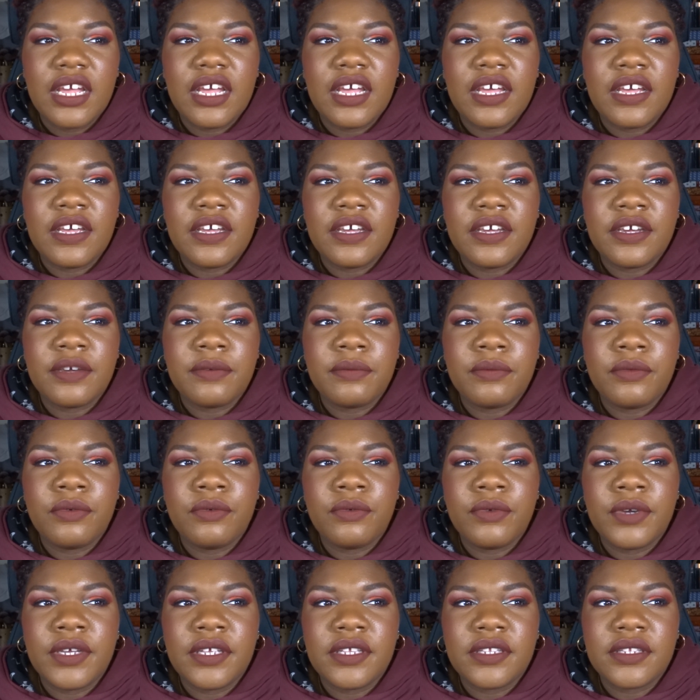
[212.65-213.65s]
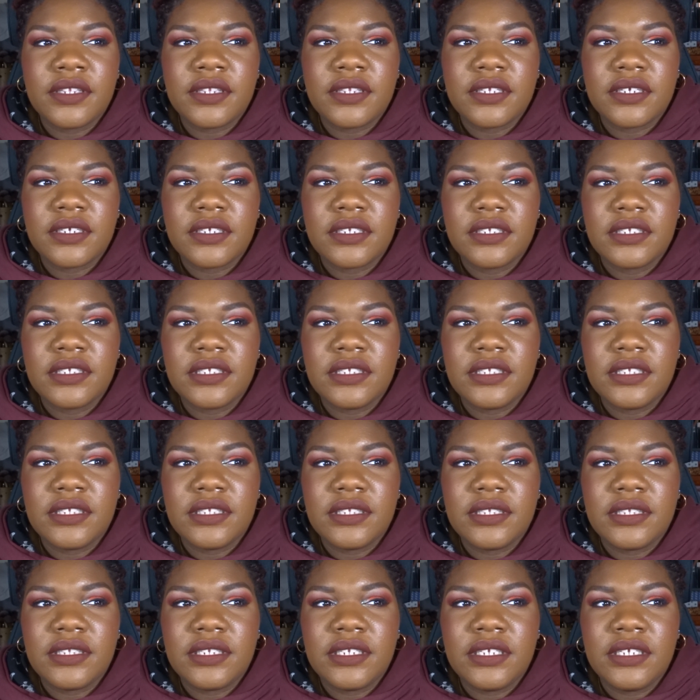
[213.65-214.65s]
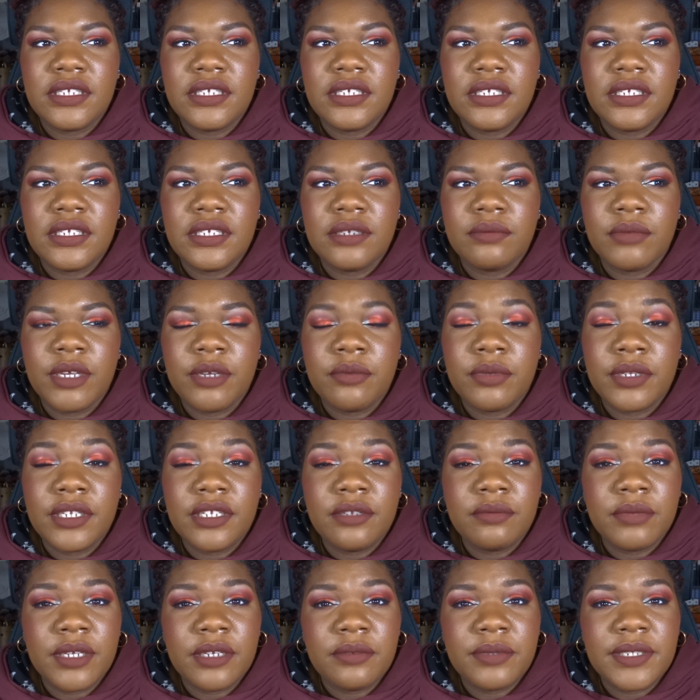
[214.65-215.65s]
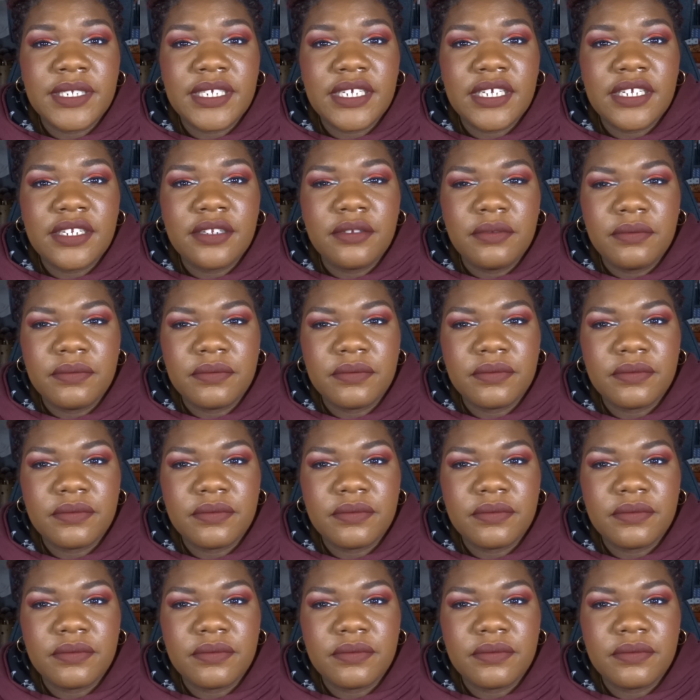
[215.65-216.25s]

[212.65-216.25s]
with the Maybelline Baby Skin.